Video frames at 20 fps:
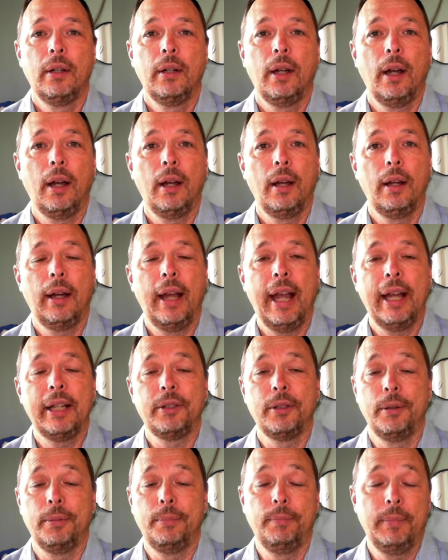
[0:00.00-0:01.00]
uh,
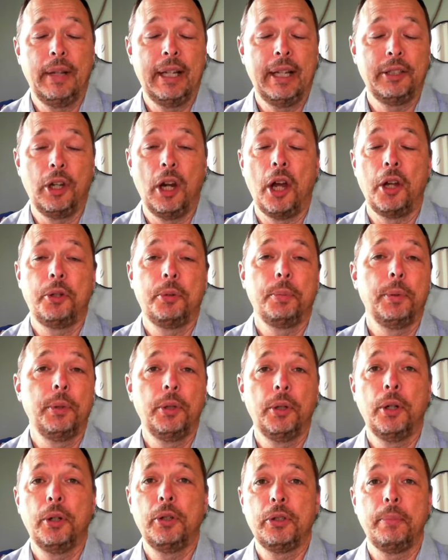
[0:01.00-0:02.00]
as a as an
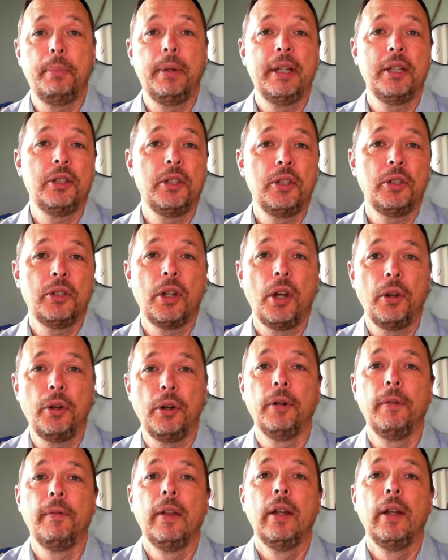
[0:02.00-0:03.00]
entrepreneur, as a business
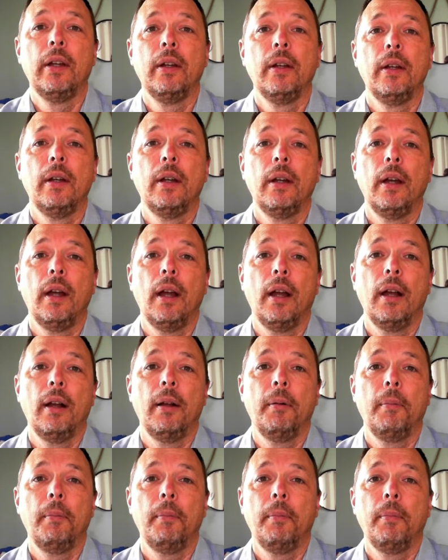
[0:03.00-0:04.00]
owner,
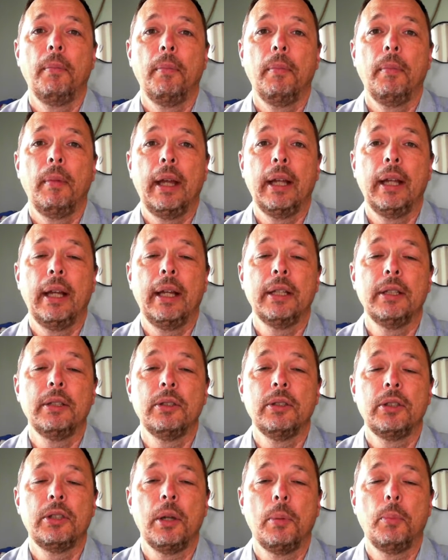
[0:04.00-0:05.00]
um, and,
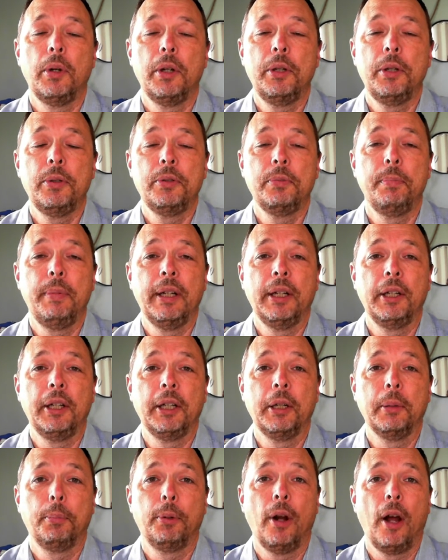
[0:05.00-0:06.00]
and, someone who's
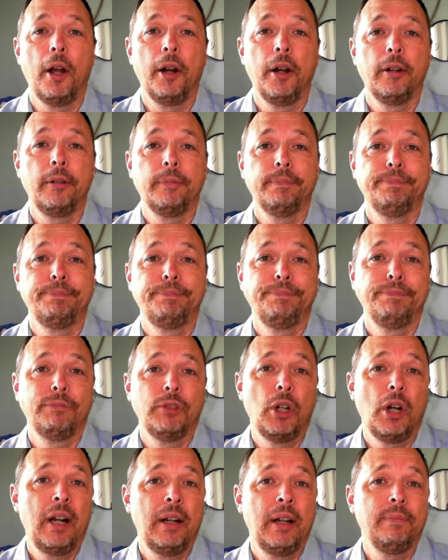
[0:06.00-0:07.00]
building a product.
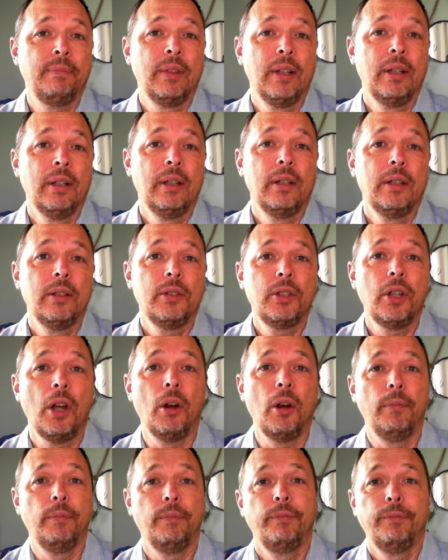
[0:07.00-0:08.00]
All right.
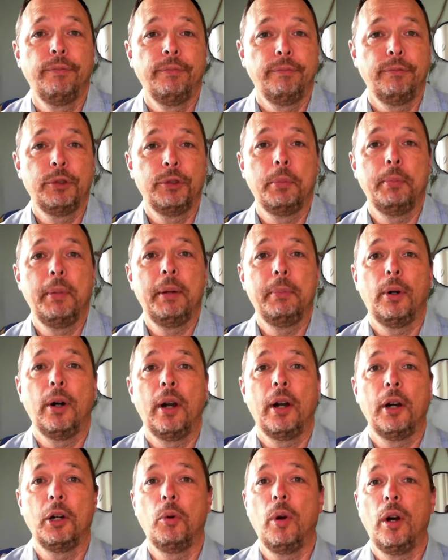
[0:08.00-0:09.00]
So,
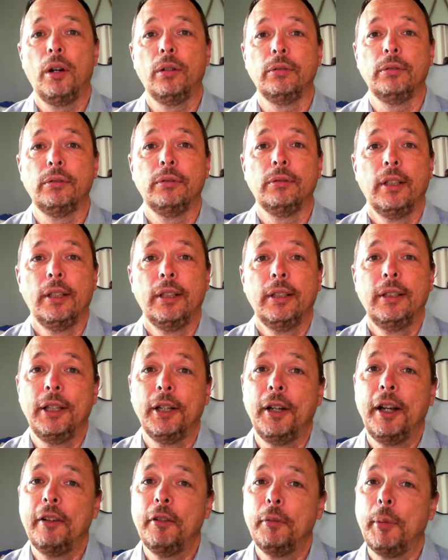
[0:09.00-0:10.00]
remember our quote.
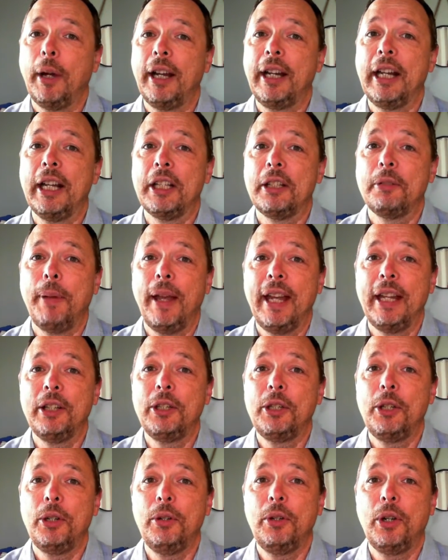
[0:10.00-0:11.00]
You know, everybody gets paid
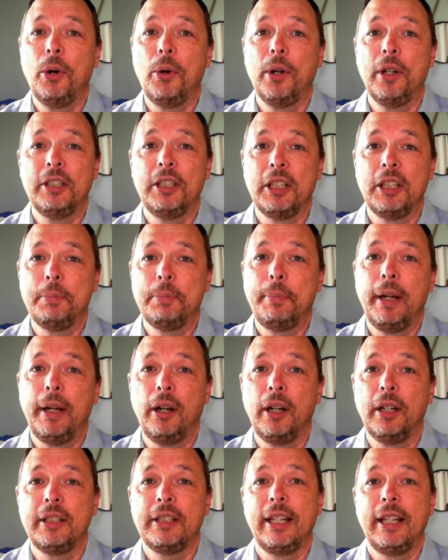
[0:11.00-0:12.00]
in two coins:
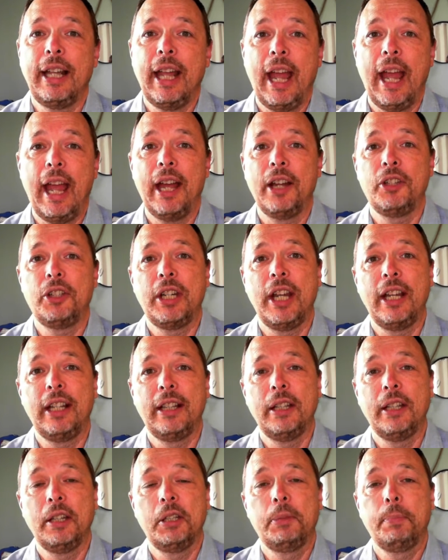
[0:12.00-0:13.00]
experience and cash.
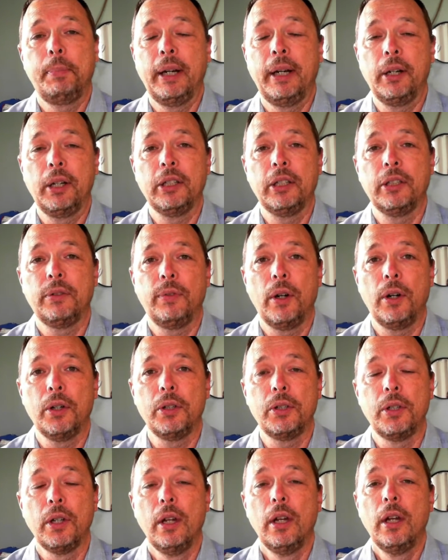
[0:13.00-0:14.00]
Take the experience
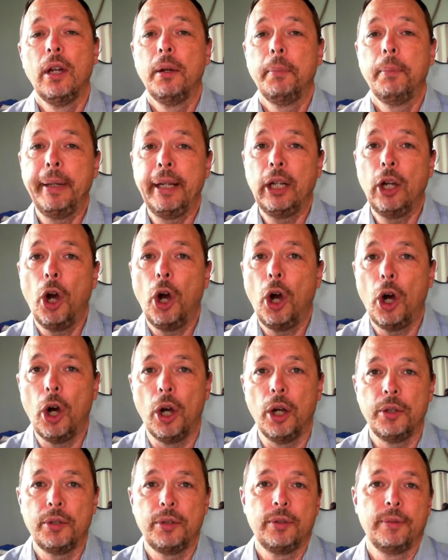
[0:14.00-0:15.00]
first,
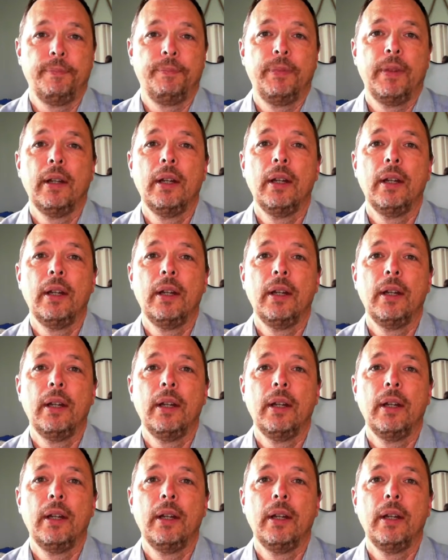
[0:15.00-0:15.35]
because